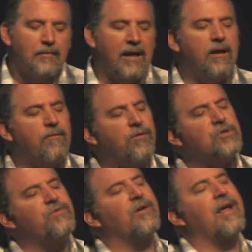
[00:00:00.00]
And
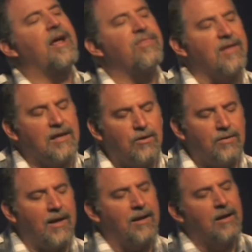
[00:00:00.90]
first of all, God, I thank you
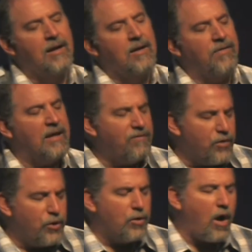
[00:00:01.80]
that, that even
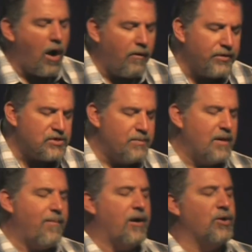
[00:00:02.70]
though you call us to be
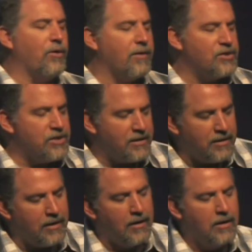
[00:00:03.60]
about your
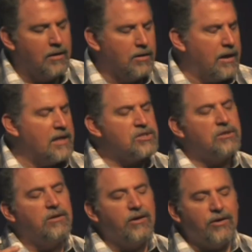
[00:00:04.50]
agenda, it's
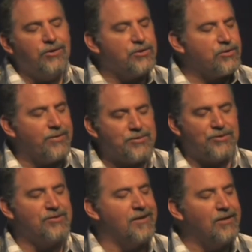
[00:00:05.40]
clear in your
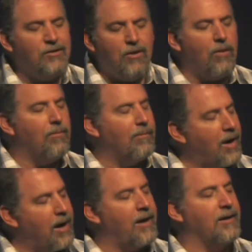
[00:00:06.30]
scriptures that you don't
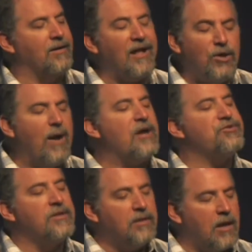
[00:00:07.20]
mind, that you
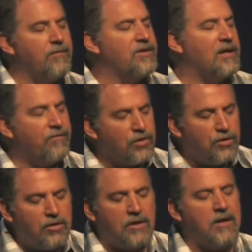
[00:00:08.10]
actually love to give
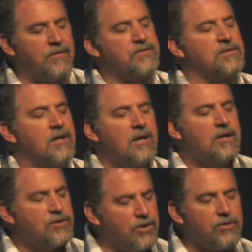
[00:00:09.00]
good gifts
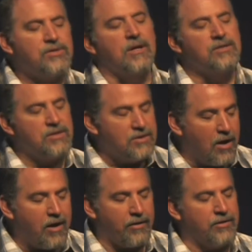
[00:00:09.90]
to your sons and
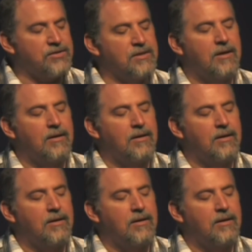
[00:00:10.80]
daughters